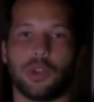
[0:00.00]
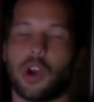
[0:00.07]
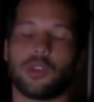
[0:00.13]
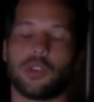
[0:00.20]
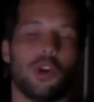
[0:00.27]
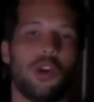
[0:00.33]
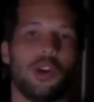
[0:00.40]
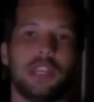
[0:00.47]

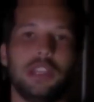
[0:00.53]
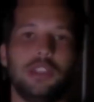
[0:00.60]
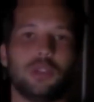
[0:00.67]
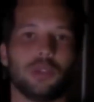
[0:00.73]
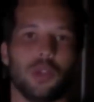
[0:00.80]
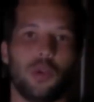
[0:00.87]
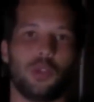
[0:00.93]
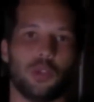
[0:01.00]
possible from
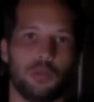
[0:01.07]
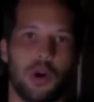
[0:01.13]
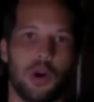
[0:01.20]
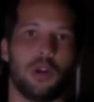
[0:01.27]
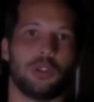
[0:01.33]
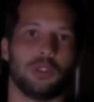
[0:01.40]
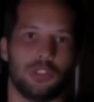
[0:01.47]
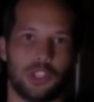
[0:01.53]
there.
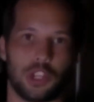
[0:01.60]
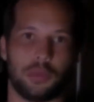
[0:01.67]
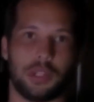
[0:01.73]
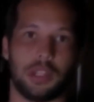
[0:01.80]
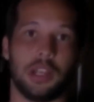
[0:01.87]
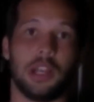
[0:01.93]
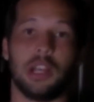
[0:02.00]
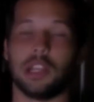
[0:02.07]
So
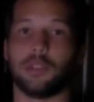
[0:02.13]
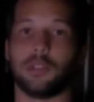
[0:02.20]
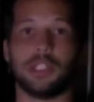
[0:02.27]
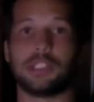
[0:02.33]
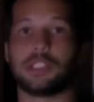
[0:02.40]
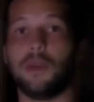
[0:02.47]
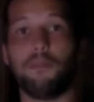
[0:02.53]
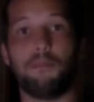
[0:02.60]
don't think I
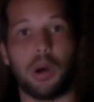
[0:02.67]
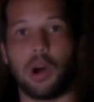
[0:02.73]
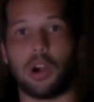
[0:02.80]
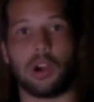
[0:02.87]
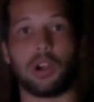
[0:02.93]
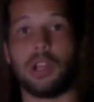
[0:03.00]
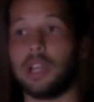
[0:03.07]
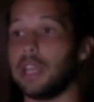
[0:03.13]
want to be a
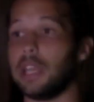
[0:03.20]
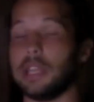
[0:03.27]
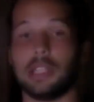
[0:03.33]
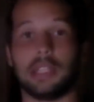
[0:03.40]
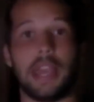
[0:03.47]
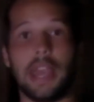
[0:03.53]
multimillionaire.